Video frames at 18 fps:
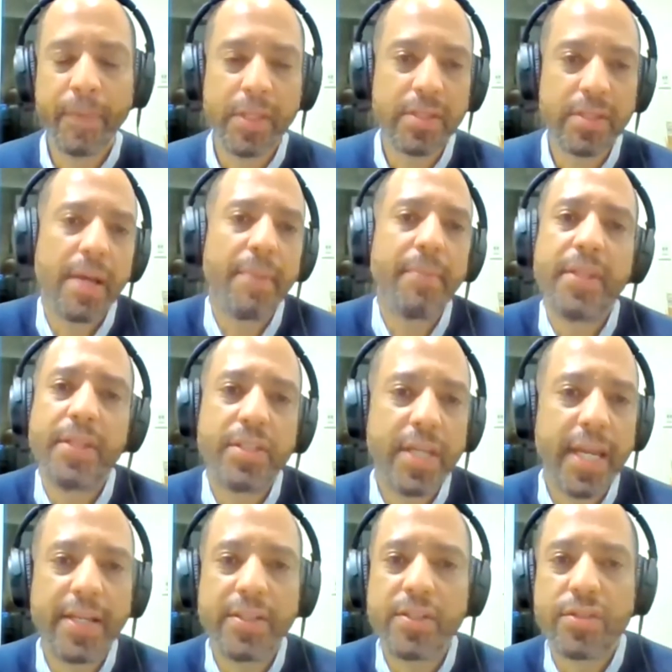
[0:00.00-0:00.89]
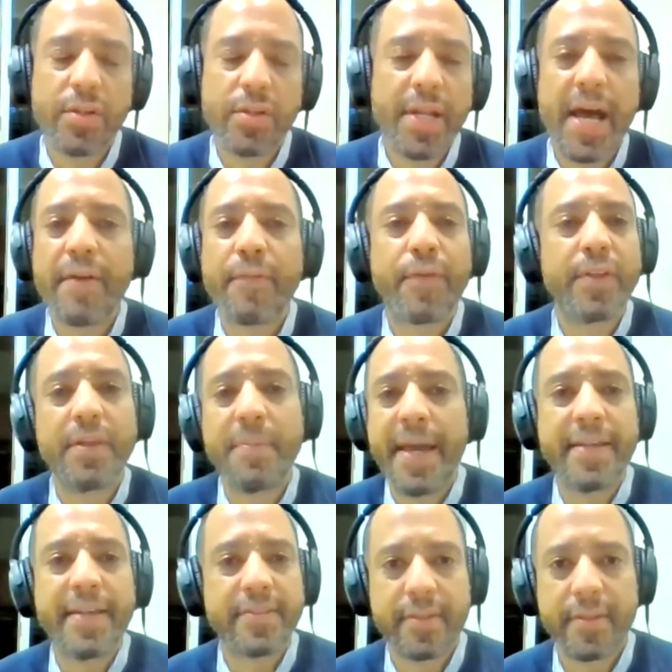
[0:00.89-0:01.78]
Some of the changes are not for the
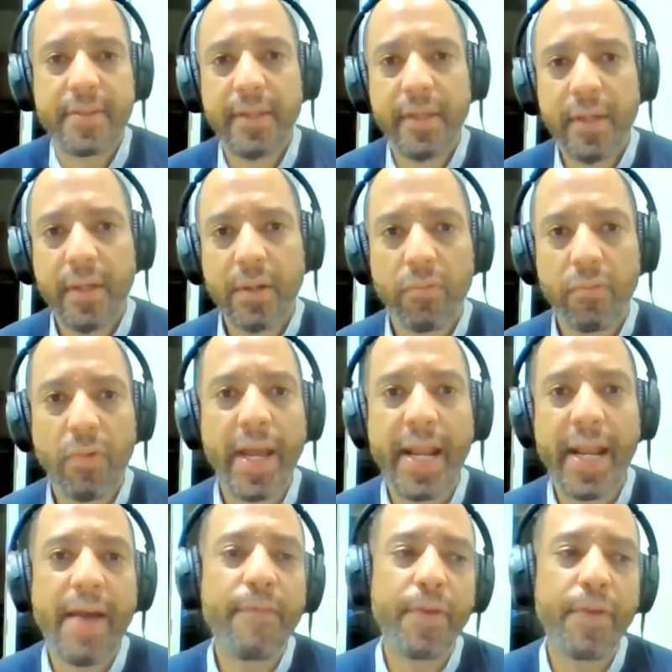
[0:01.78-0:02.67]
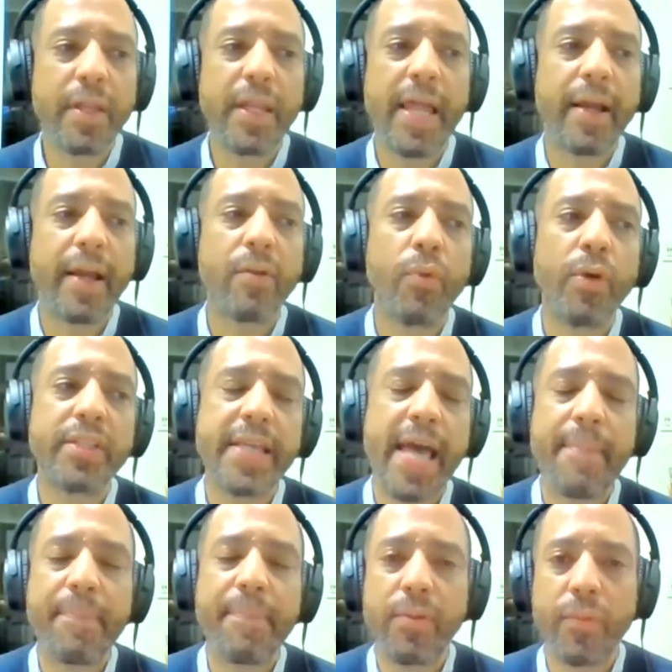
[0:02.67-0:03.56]
best, right? I feel like what's
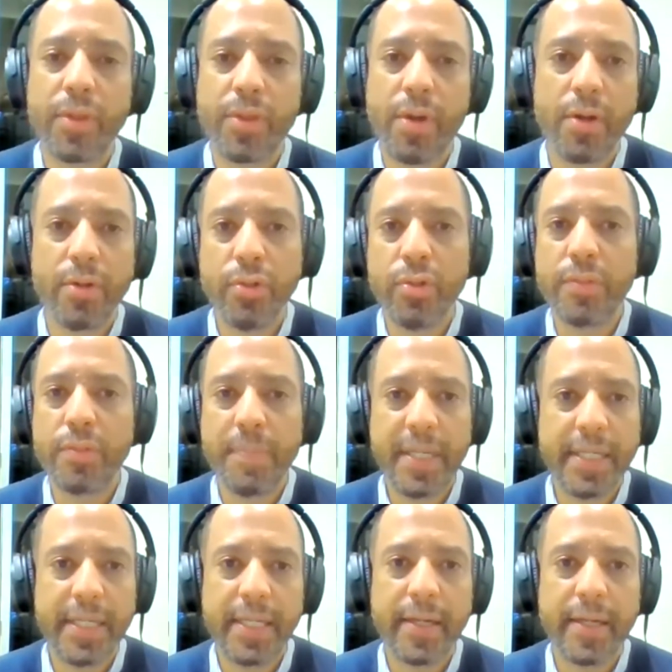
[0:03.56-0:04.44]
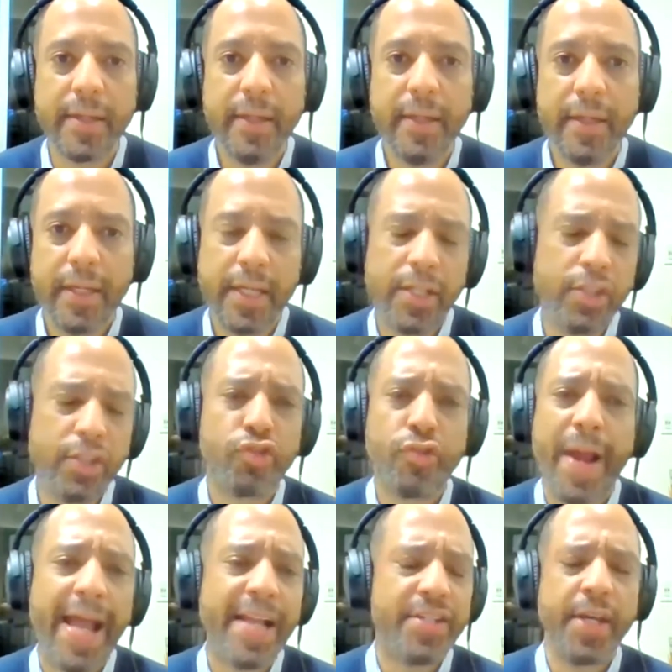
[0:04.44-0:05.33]
happened with our news media is
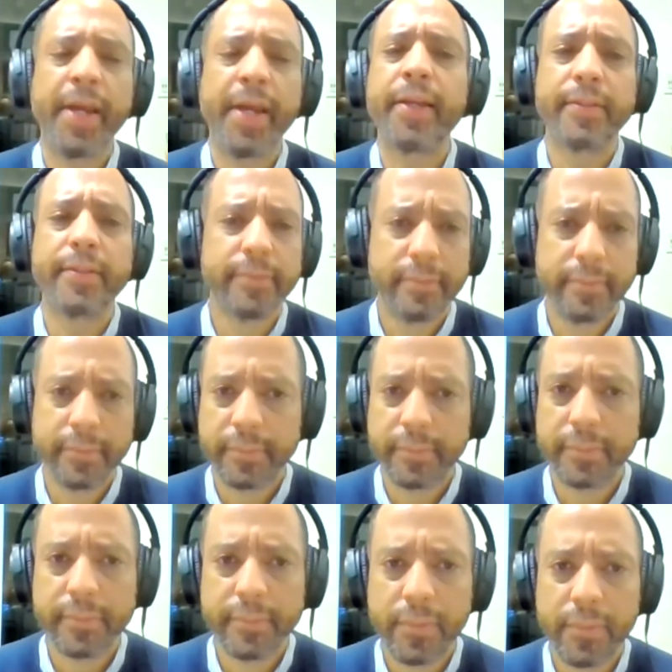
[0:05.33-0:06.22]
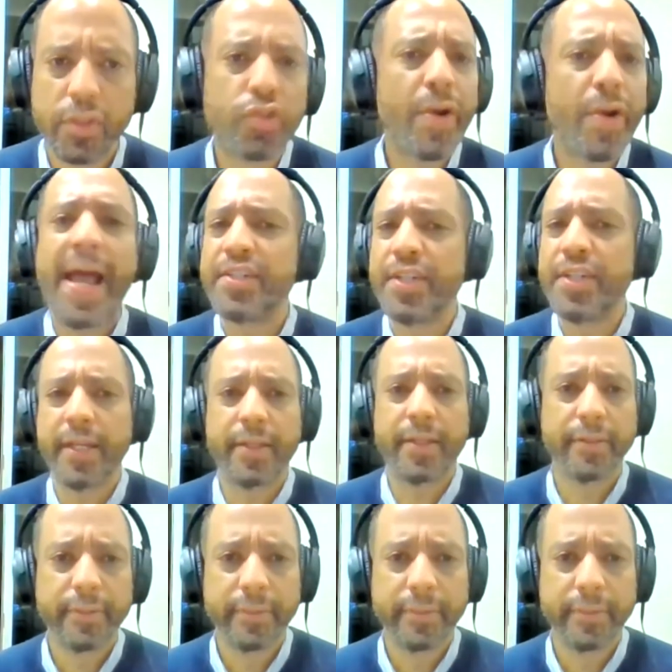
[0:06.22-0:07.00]
tragic. Tragic.